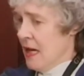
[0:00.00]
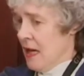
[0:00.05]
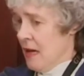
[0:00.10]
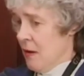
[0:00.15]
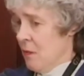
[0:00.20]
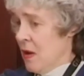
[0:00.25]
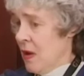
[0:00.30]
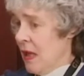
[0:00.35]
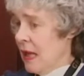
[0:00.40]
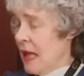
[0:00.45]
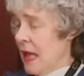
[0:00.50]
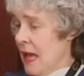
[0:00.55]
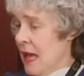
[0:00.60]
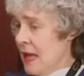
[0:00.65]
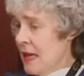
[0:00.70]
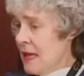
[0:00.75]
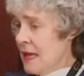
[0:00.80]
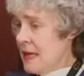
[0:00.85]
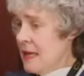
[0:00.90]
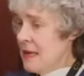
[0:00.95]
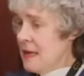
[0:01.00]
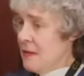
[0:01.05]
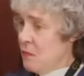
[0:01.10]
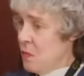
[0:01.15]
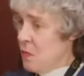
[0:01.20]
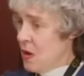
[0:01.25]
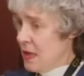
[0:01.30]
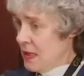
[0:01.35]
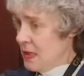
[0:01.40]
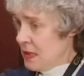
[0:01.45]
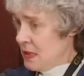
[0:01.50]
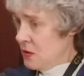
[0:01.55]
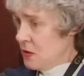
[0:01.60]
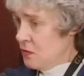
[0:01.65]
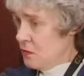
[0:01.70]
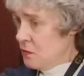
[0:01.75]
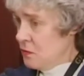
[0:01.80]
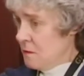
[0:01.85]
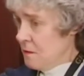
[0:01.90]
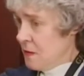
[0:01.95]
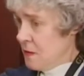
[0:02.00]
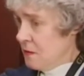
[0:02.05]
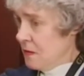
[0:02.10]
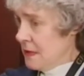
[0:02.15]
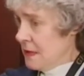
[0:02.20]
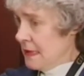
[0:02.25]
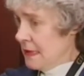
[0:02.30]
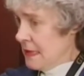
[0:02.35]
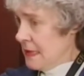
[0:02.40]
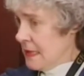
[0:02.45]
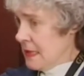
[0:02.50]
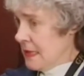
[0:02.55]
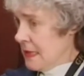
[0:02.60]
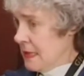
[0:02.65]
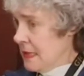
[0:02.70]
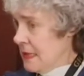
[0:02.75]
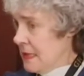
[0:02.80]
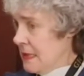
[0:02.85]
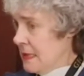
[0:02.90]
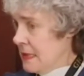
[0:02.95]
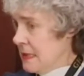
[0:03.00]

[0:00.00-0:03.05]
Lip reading: Well, I want to focus on